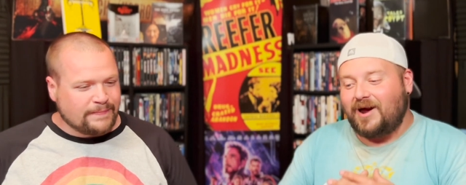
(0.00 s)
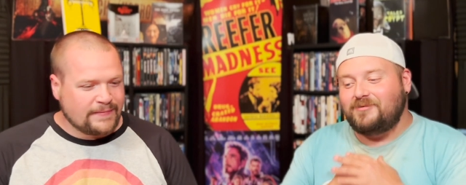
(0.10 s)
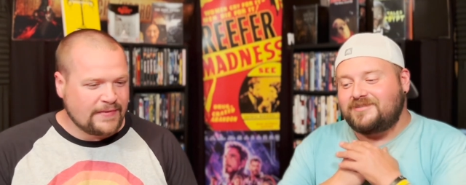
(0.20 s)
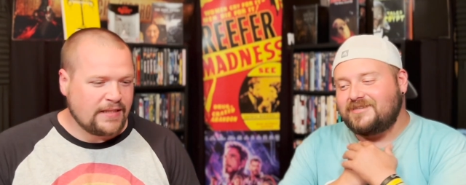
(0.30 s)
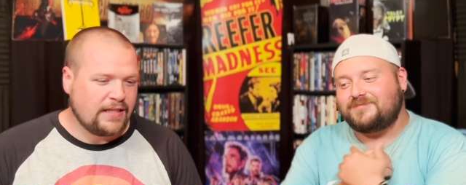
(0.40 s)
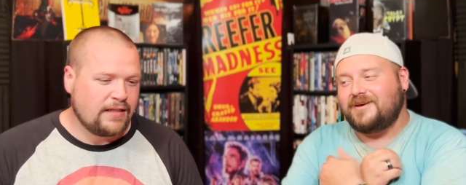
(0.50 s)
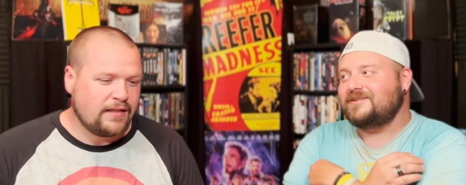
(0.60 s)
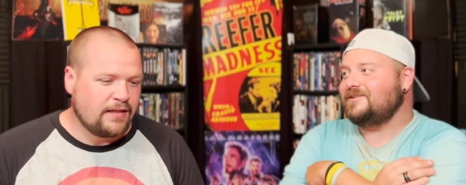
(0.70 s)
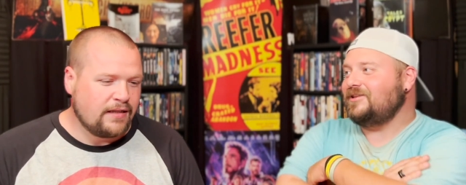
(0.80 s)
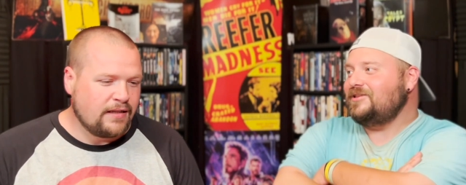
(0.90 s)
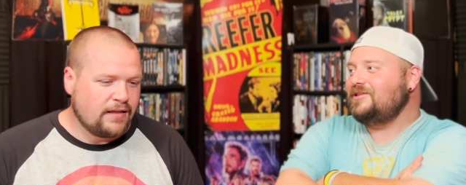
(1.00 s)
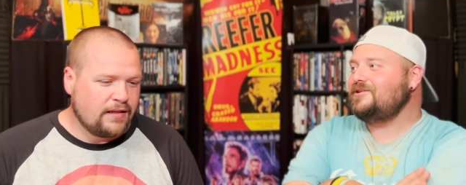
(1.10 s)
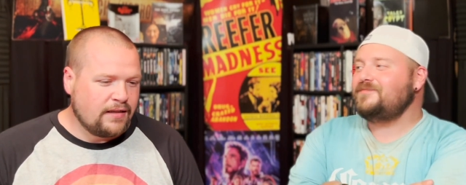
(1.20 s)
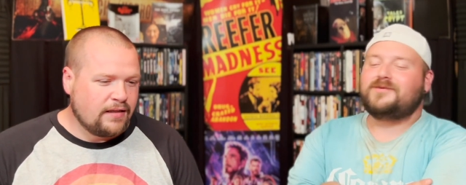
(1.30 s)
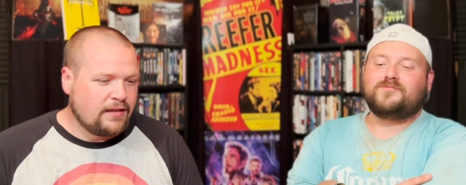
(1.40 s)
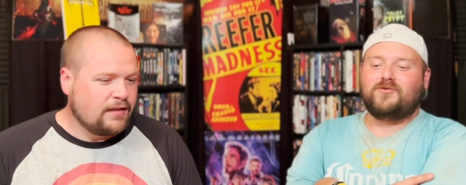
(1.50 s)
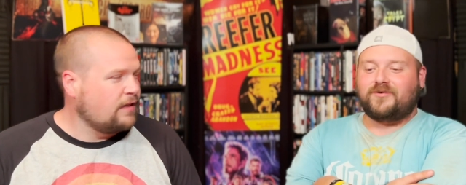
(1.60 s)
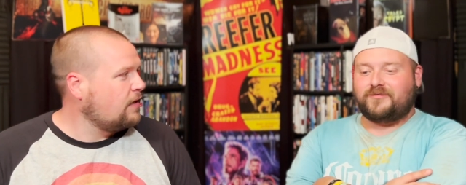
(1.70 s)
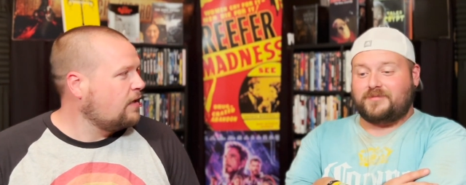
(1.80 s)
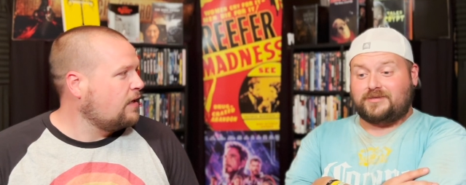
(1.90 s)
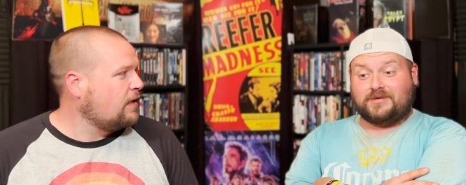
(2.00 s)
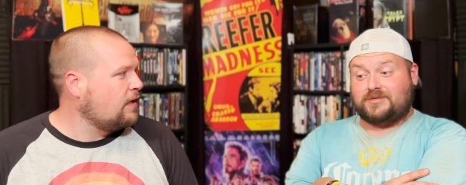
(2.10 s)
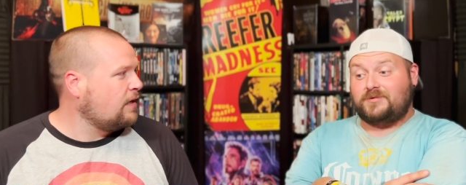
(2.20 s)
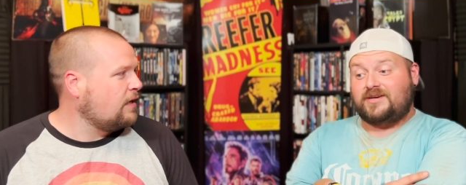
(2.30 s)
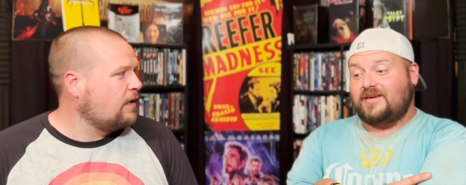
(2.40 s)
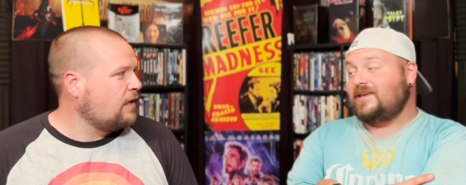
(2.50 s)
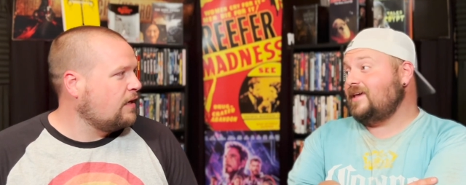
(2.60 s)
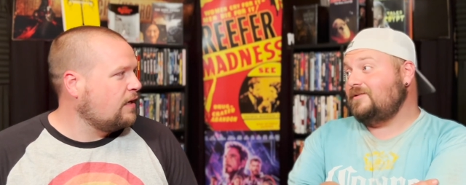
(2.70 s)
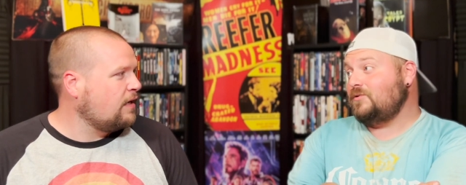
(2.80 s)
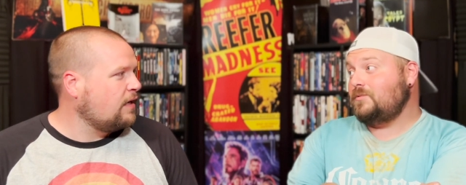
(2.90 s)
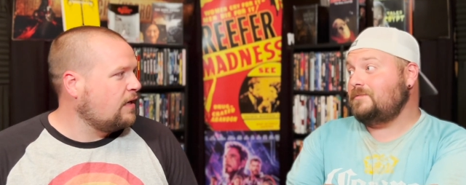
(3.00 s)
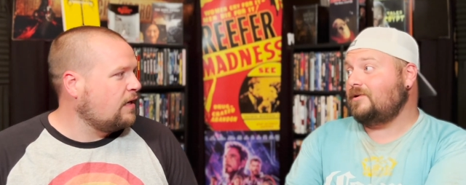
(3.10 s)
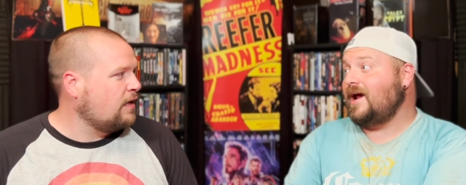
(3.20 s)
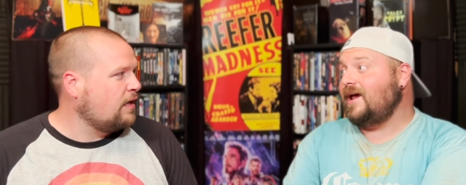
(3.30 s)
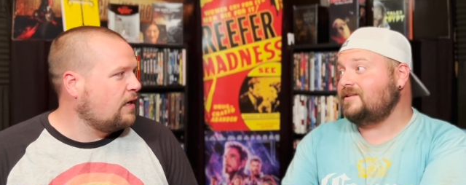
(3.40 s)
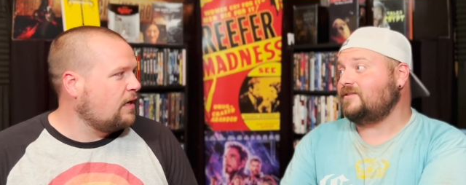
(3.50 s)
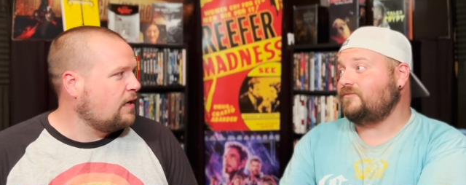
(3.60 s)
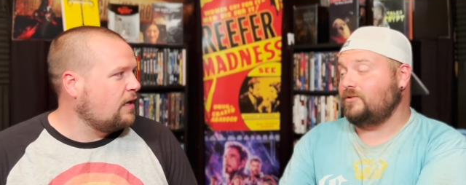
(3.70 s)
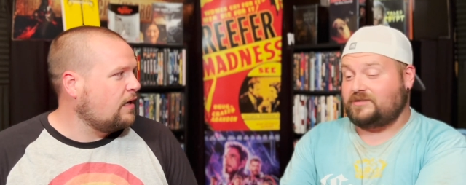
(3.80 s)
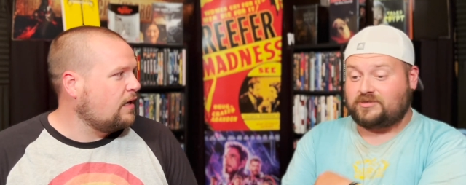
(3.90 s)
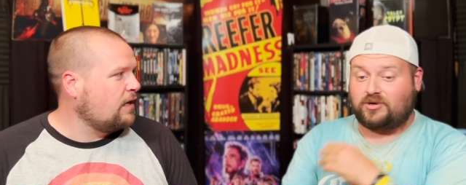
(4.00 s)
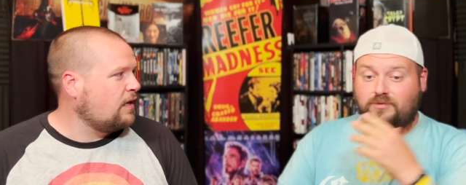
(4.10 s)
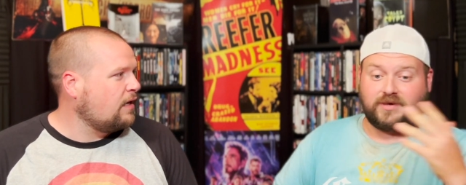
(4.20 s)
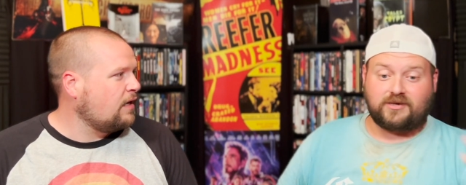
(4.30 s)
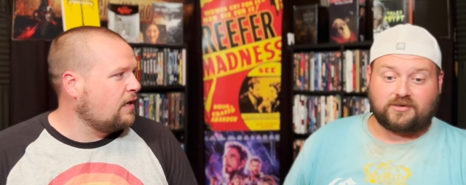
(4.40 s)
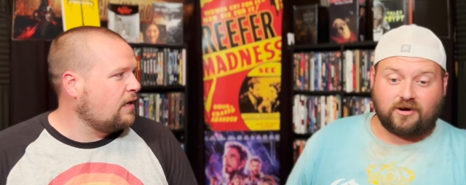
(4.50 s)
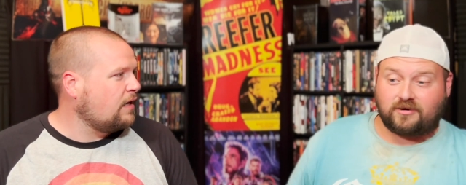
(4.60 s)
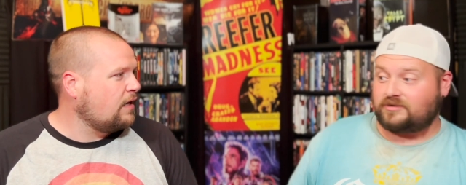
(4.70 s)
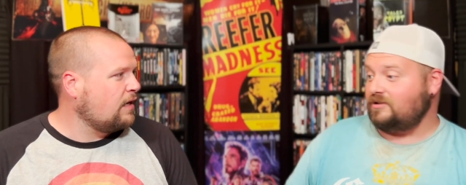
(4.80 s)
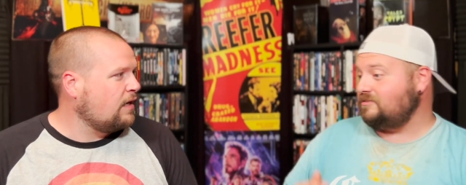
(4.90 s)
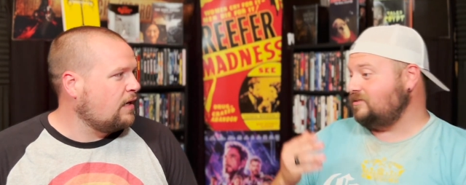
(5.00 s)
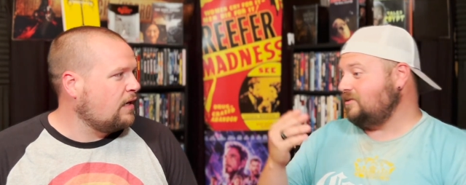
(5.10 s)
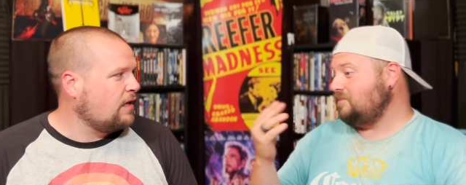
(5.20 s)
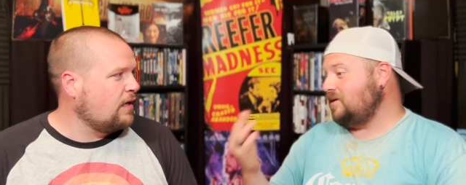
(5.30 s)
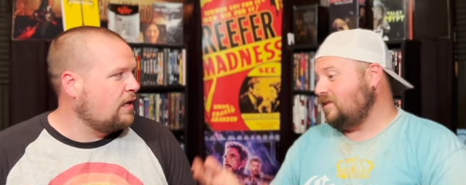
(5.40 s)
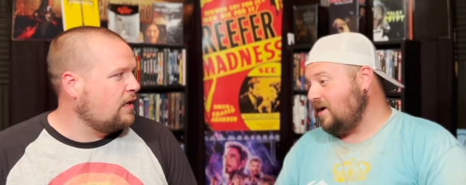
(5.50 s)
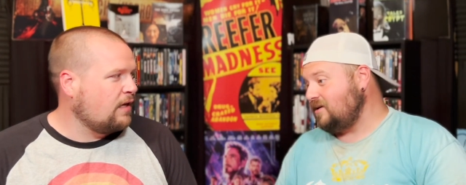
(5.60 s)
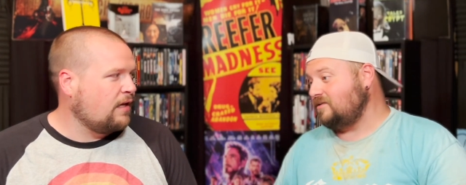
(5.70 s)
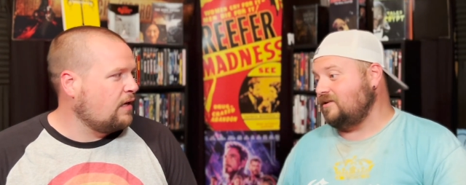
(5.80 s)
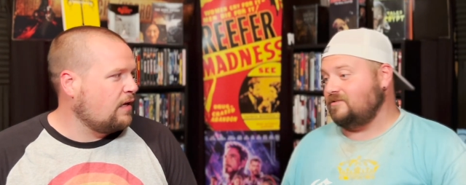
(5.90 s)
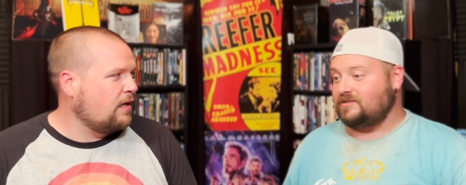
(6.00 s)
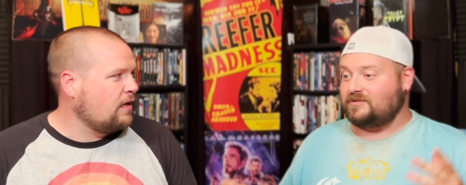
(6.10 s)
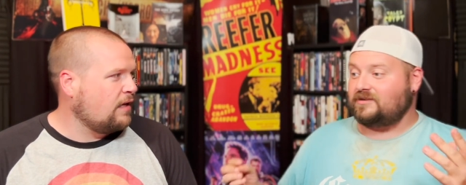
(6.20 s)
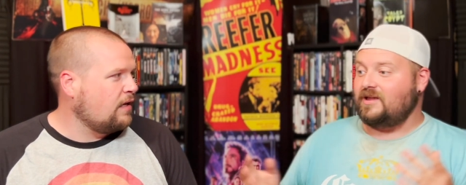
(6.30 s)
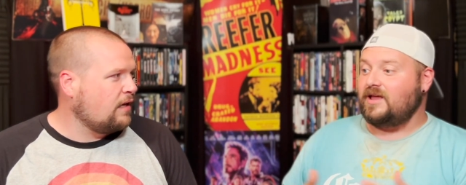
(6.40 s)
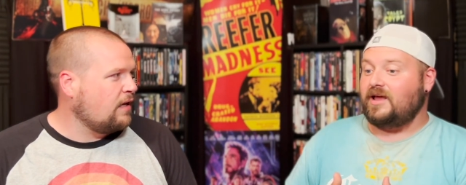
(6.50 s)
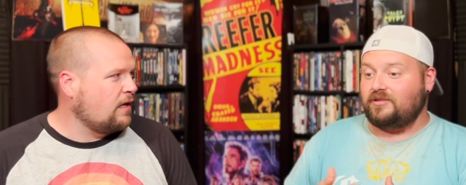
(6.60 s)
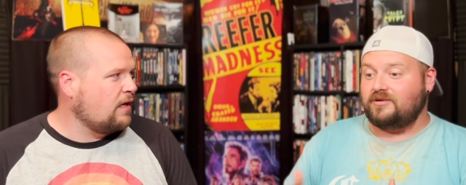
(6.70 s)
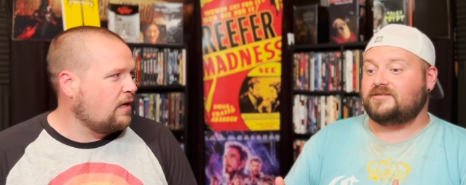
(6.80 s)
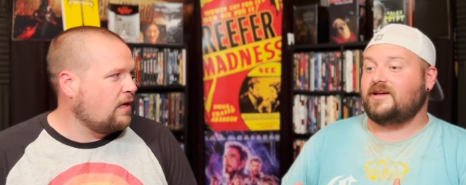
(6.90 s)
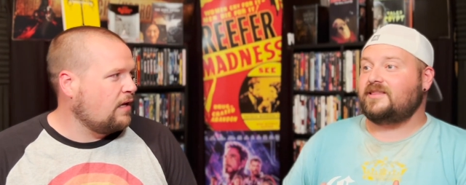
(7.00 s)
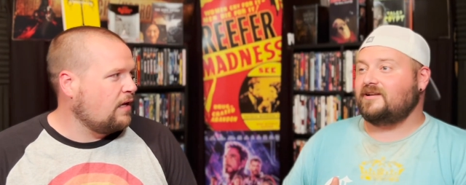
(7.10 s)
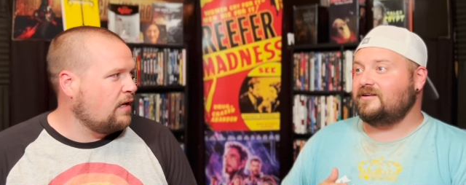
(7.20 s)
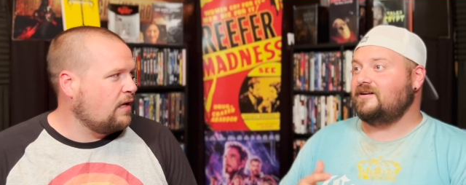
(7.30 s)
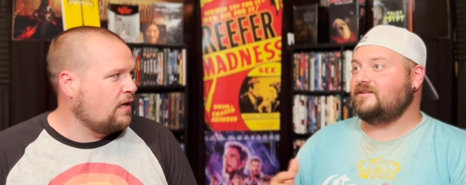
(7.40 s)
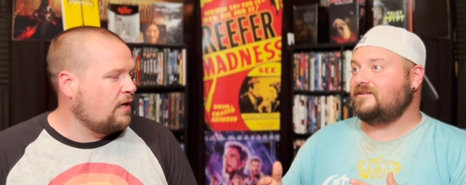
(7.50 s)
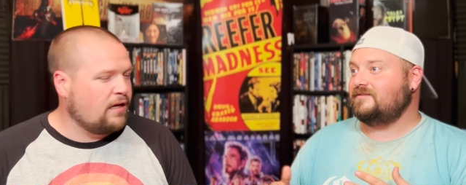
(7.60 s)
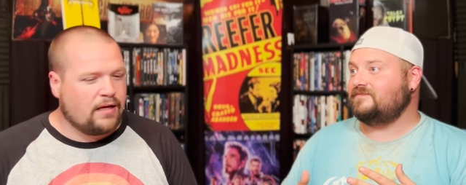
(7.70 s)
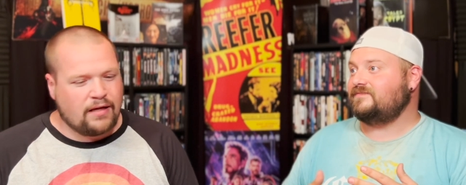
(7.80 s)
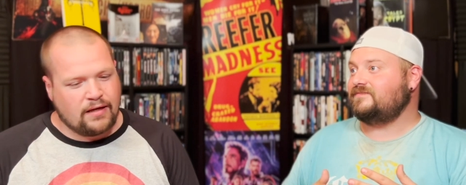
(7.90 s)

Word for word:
Speaker 1: I was expecting a little bit more from this because we didn't get what we were asking for. Is this going to be a darker tone? Is this going to be a lighter tone? Is this? It looks like they're gonna